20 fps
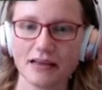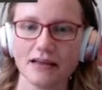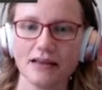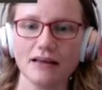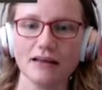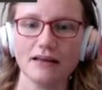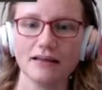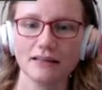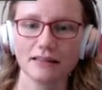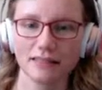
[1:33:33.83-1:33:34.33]

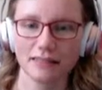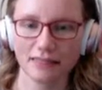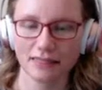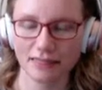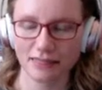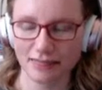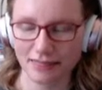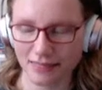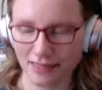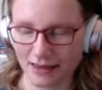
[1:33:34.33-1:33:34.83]
they
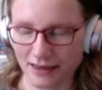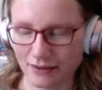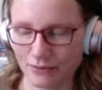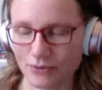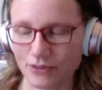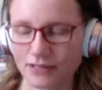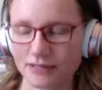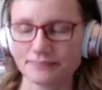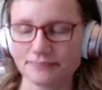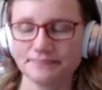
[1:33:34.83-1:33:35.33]
were
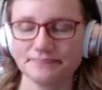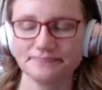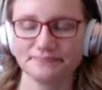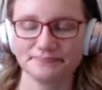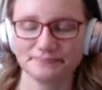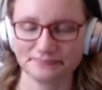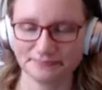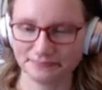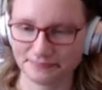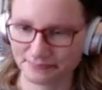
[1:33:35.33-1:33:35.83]

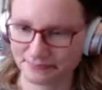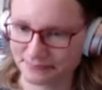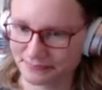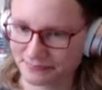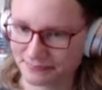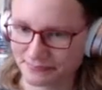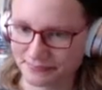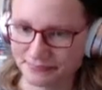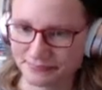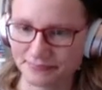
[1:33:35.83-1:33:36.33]

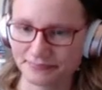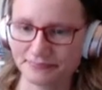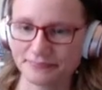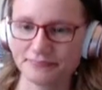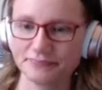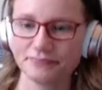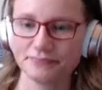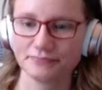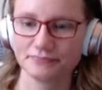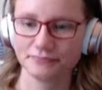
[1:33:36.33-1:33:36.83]

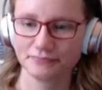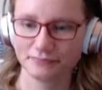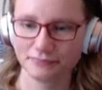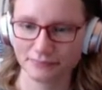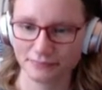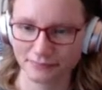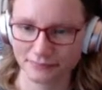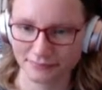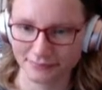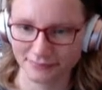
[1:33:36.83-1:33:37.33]
super
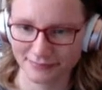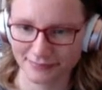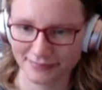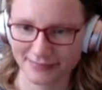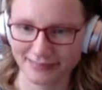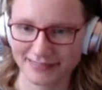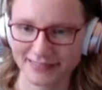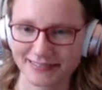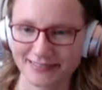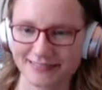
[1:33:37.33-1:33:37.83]

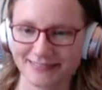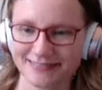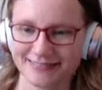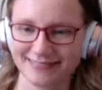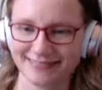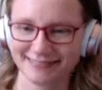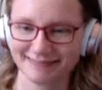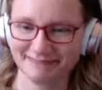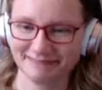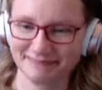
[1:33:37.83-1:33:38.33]
codes.
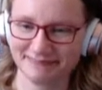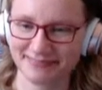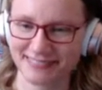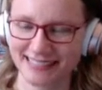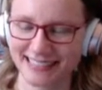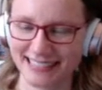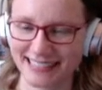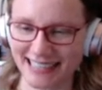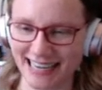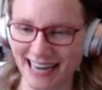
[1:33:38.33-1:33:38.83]

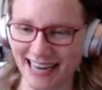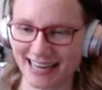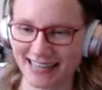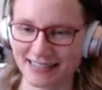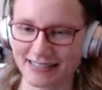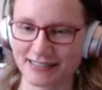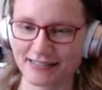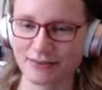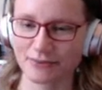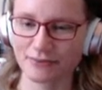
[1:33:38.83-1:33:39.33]
Hang on a
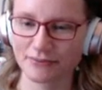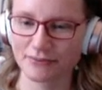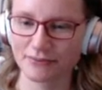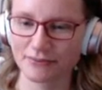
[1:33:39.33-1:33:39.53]
sec.